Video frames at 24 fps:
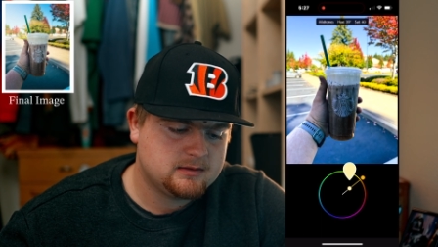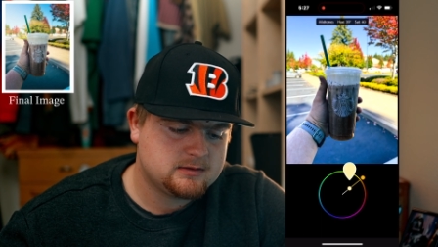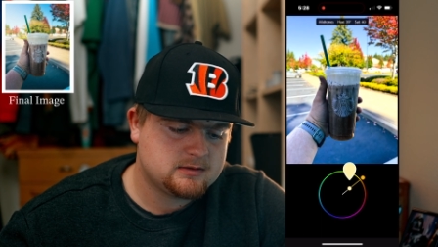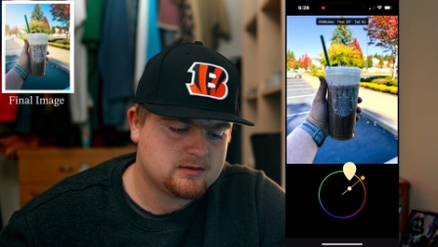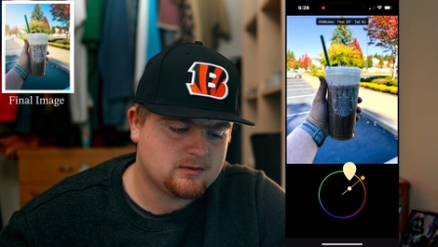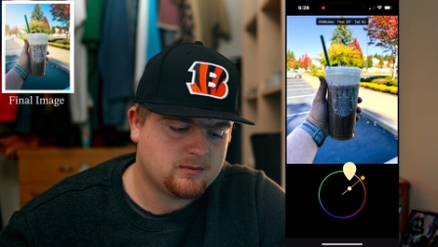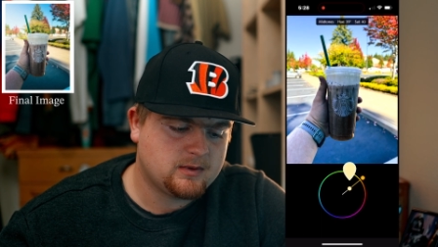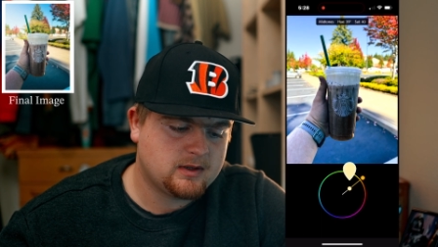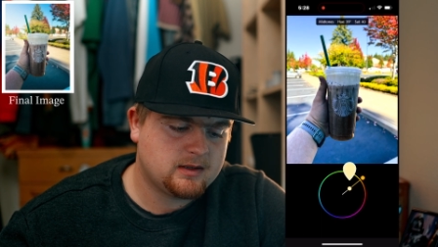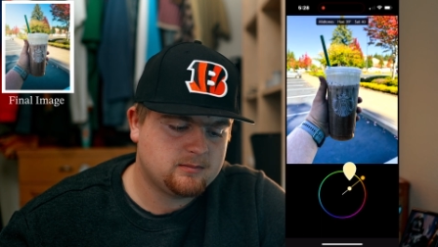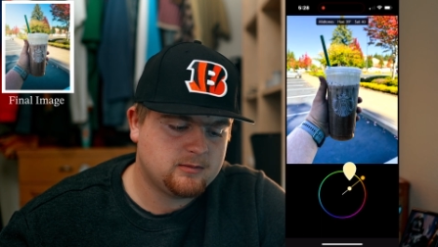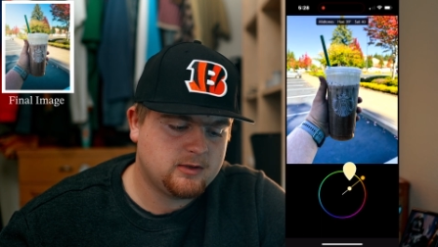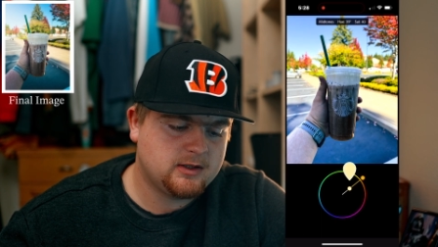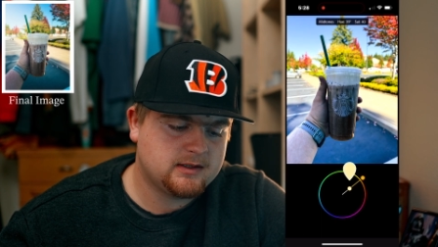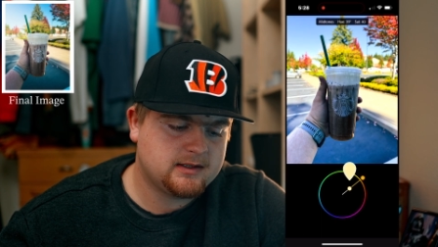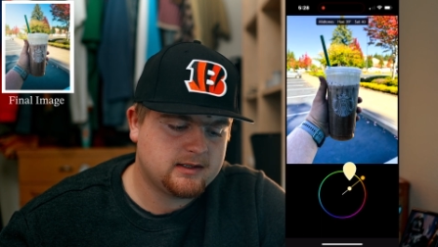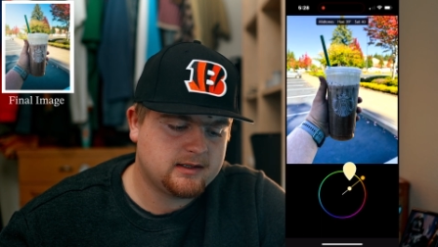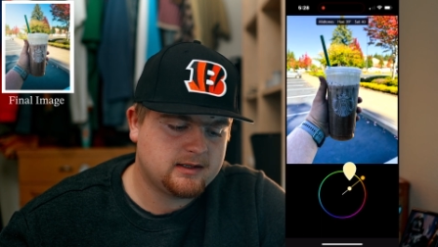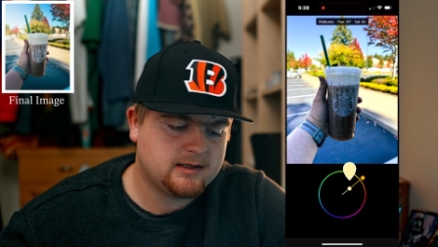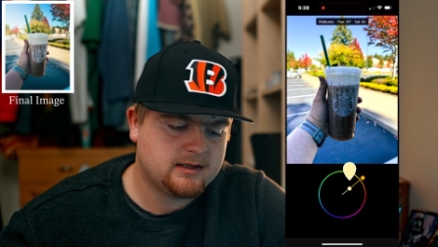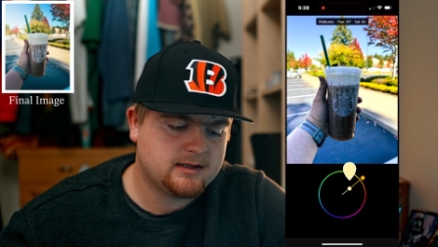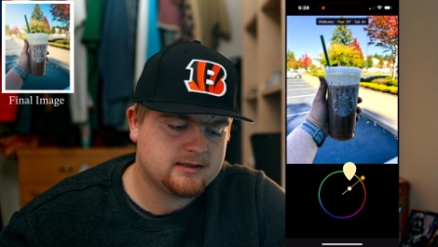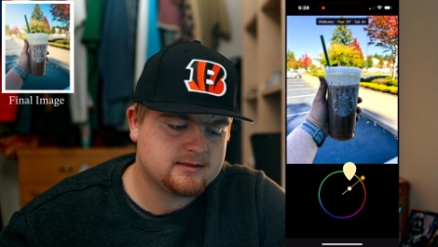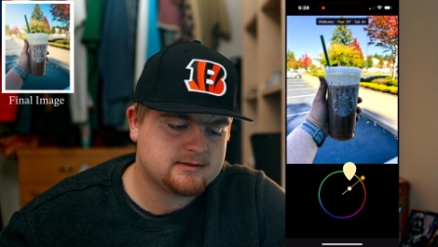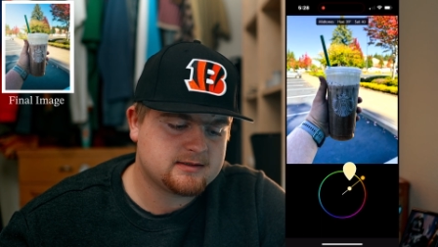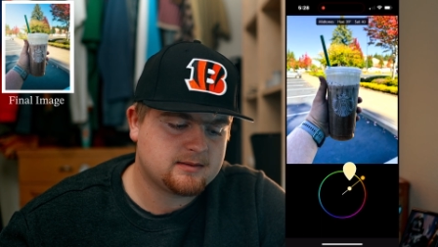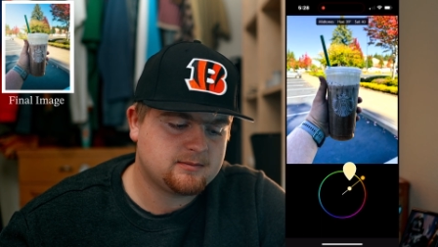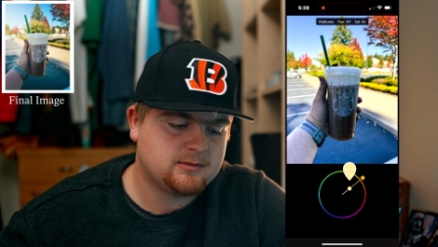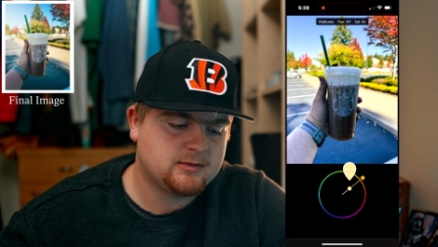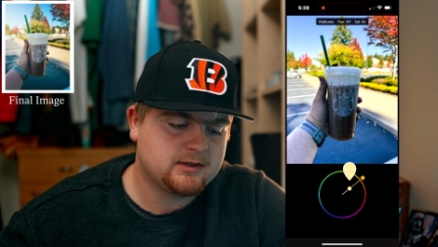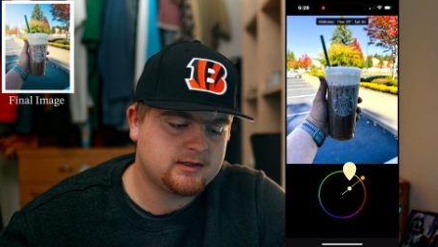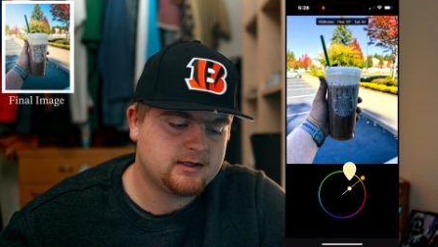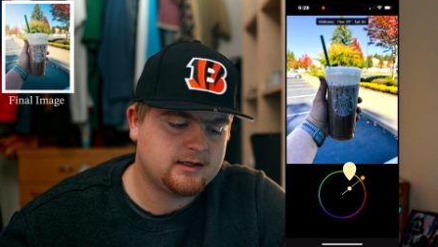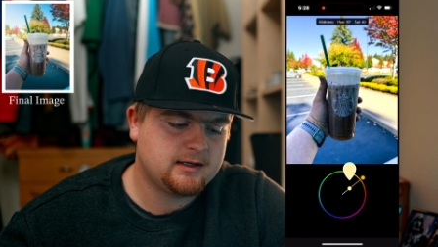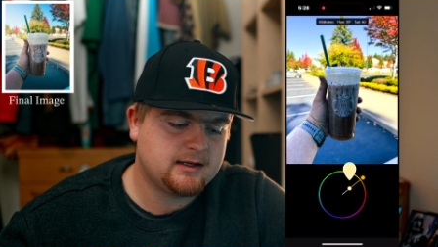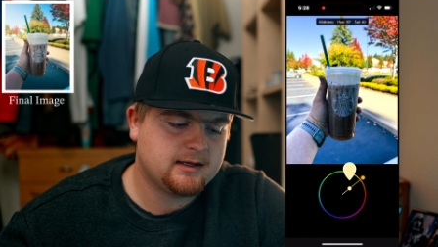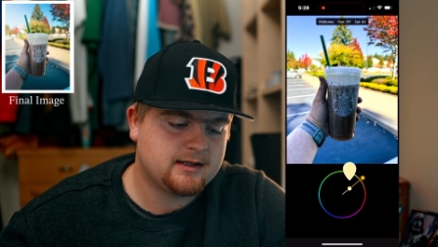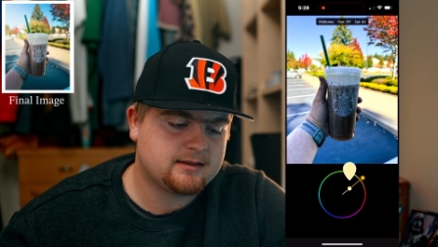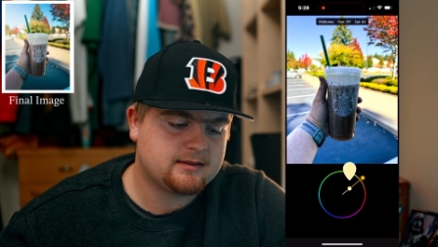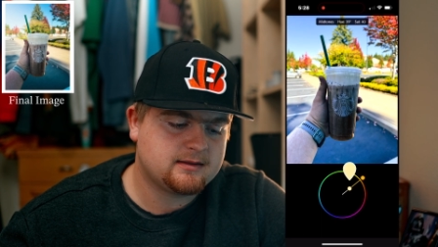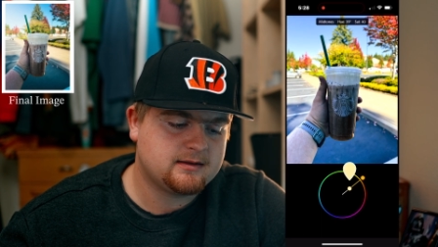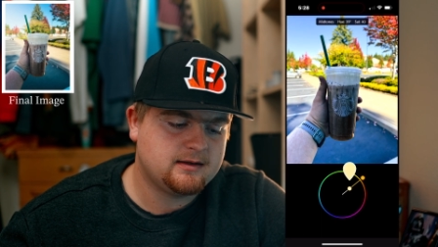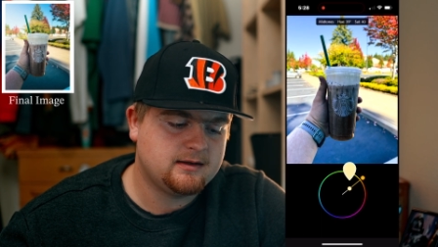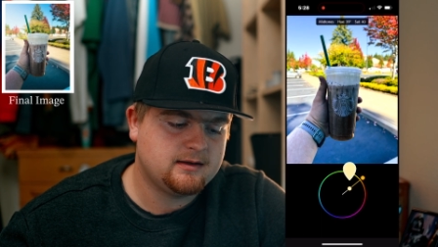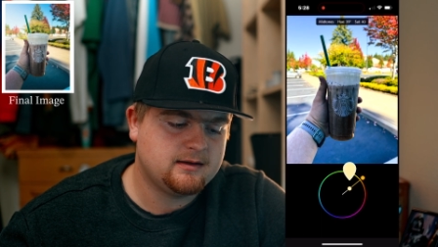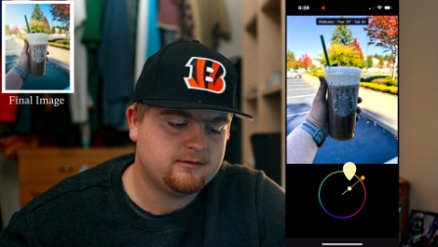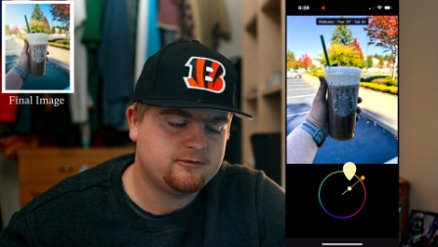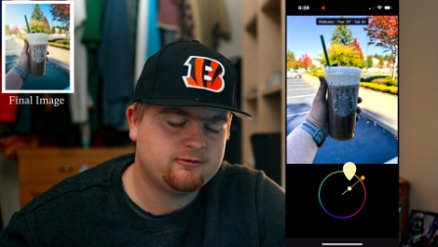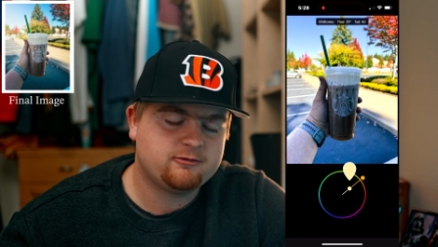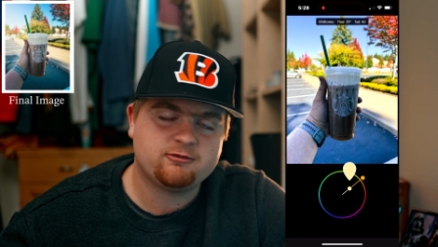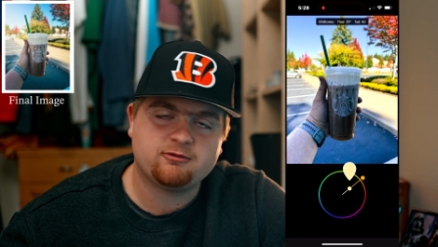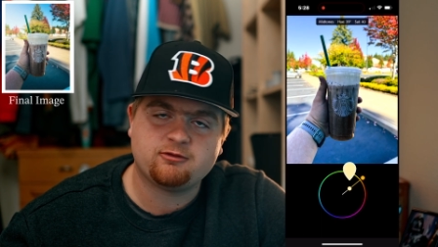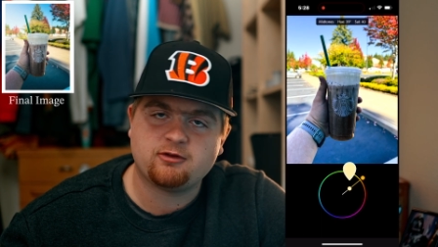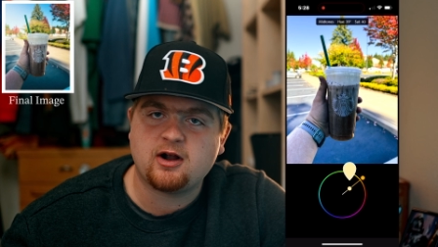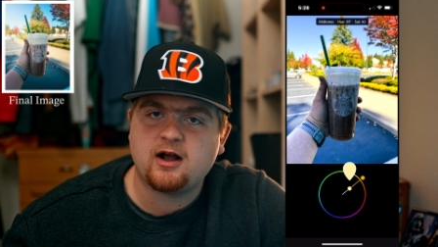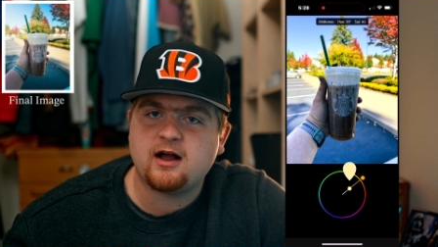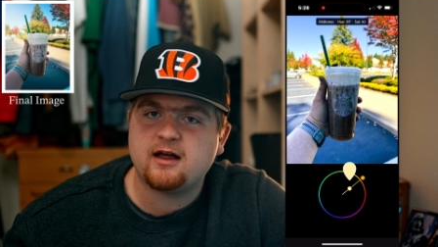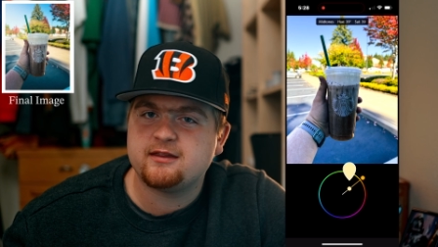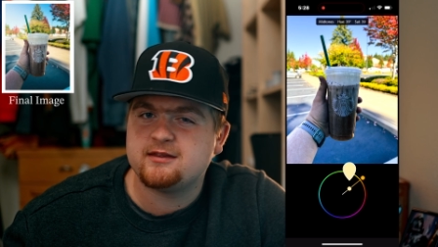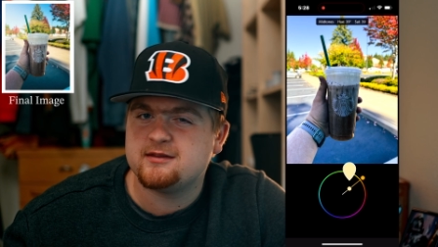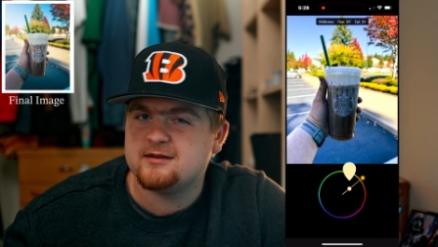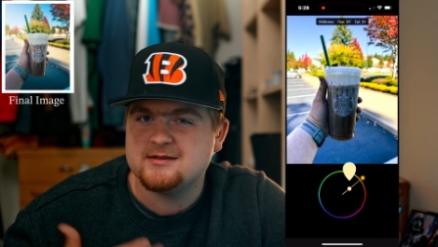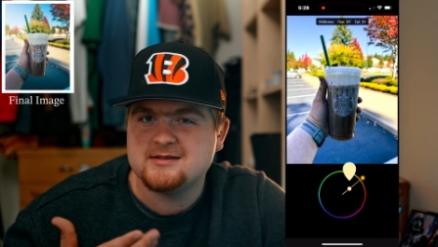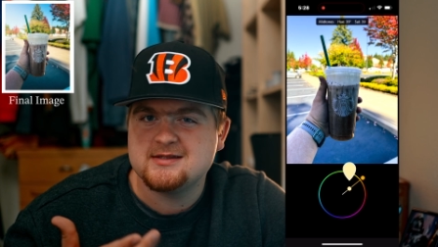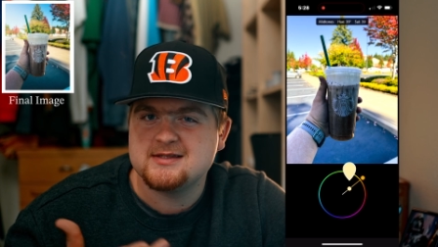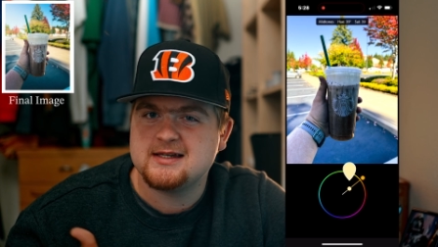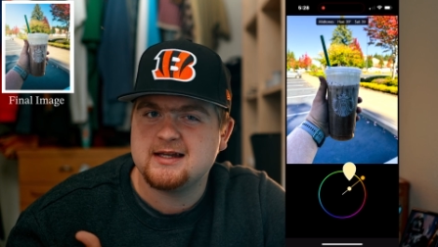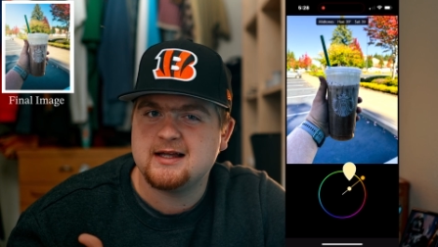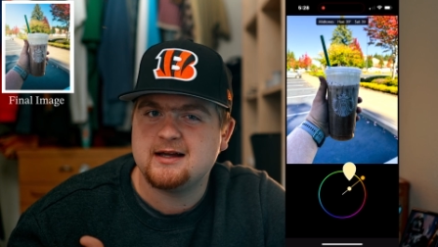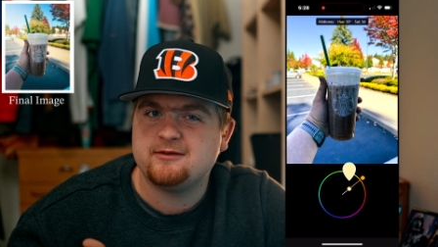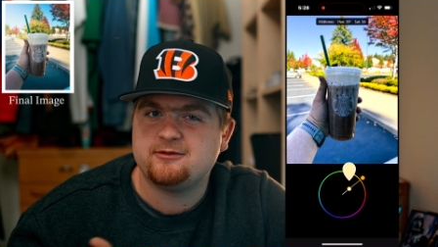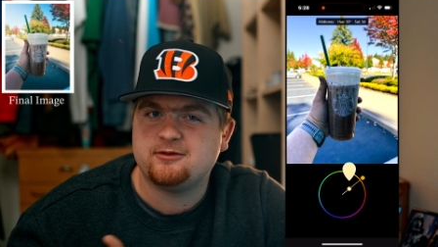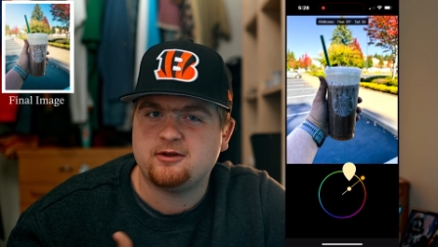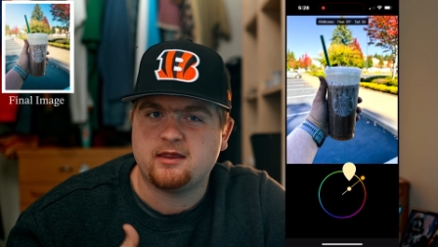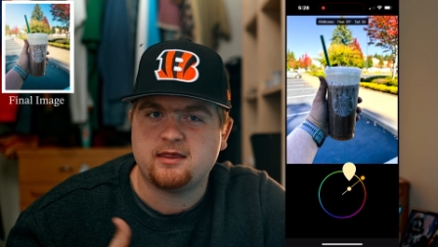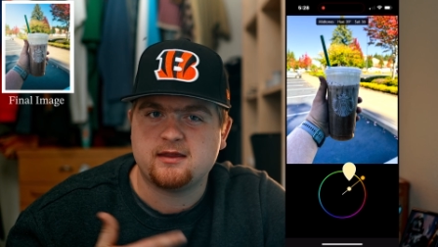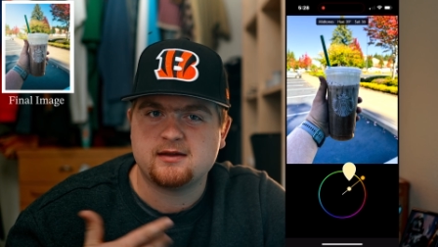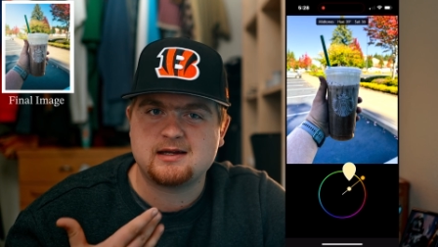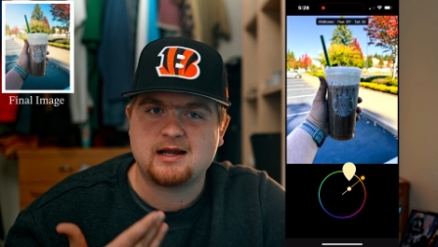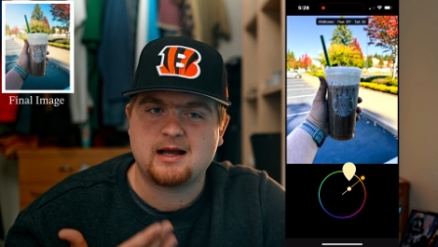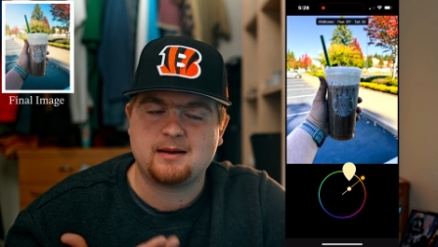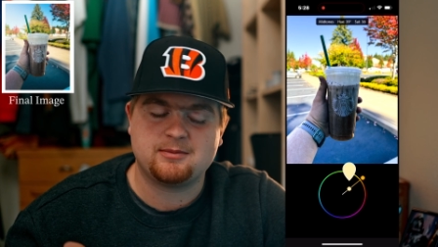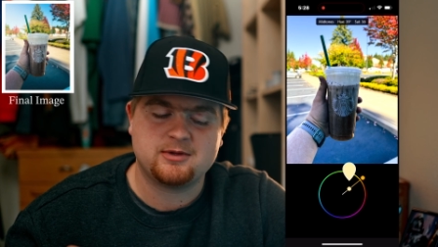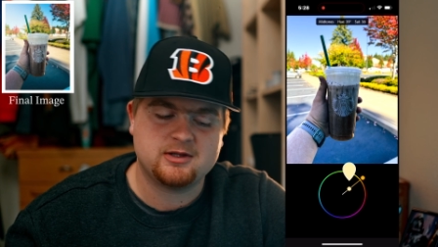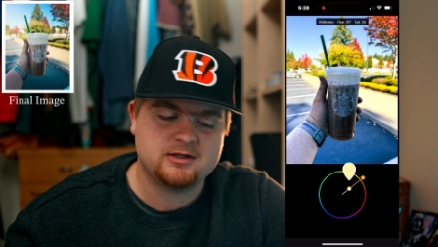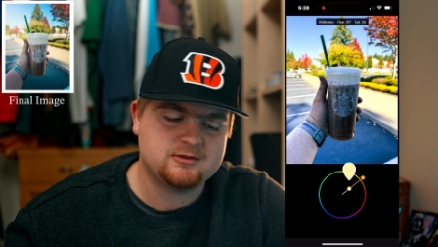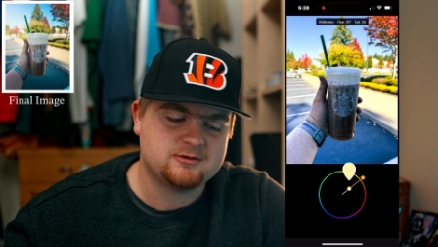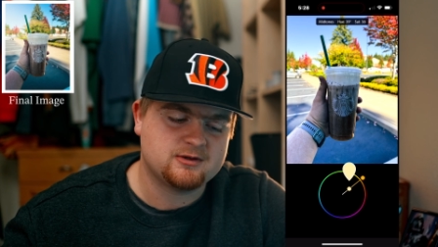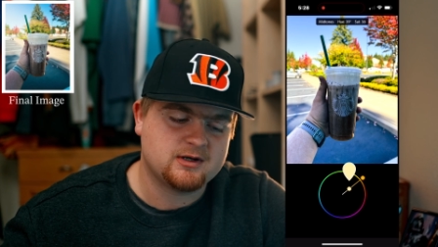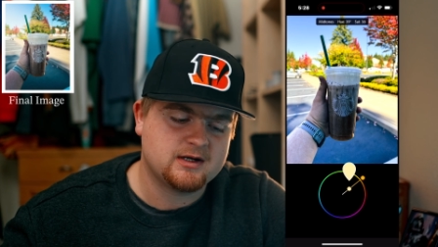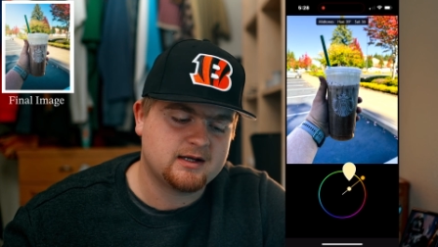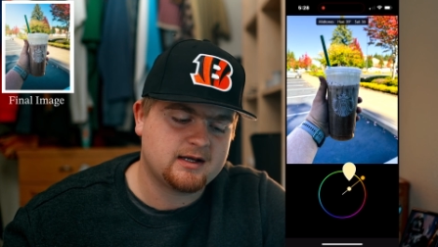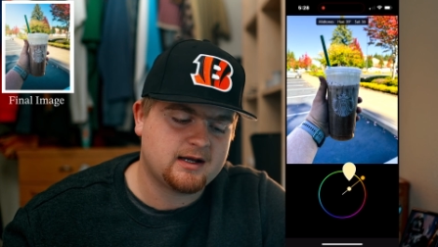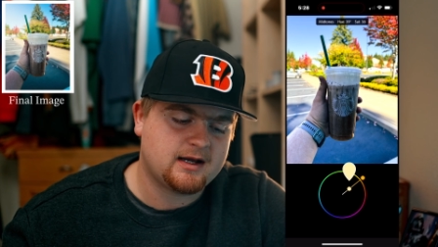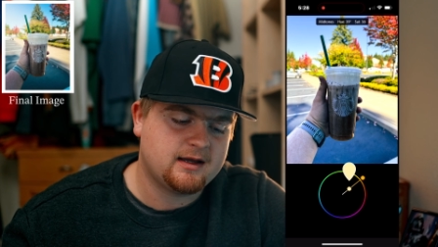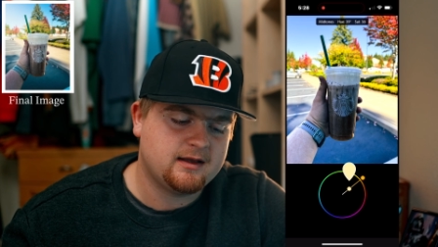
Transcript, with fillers: So what I'm looking at is I'm looking at the frothy stuff on the top of the drink.